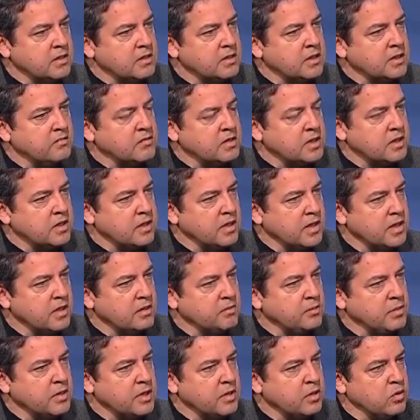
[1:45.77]
They've
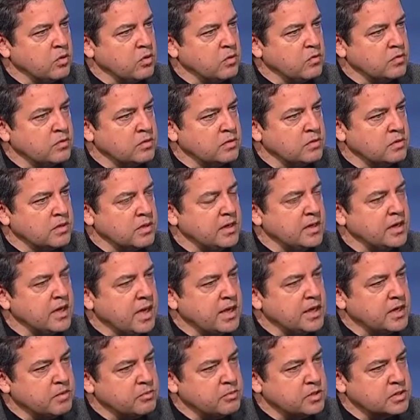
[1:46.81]
declined by over
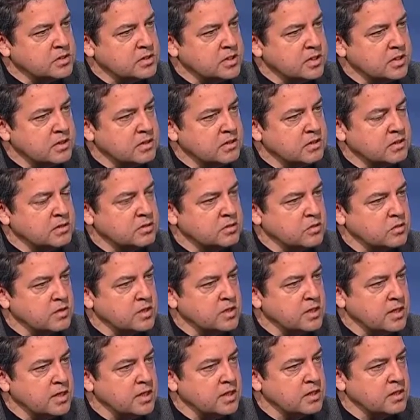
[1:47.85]
90%. And so
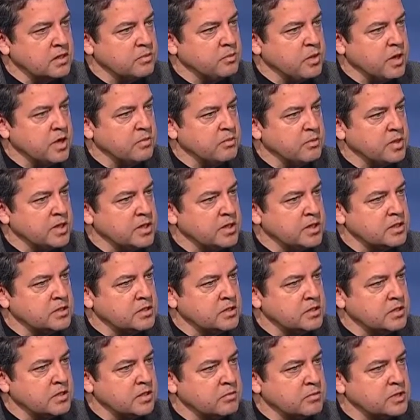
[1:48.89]
today, the
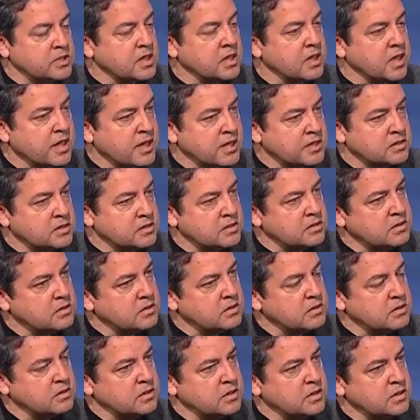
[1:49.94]
population number is less than,
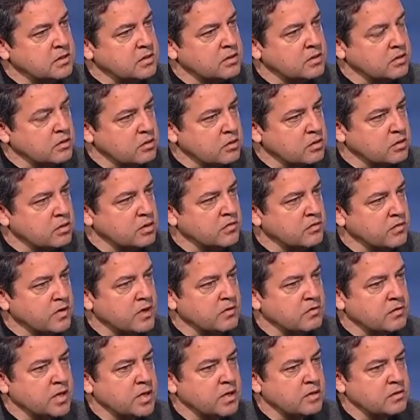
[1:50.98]
than
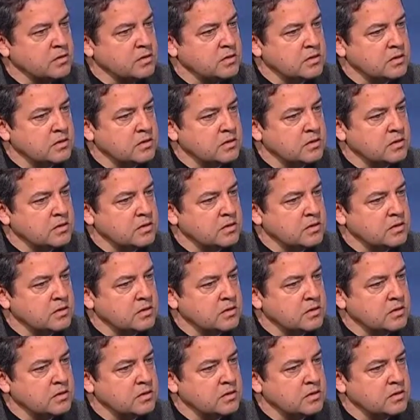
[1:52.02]
35,000. Mm.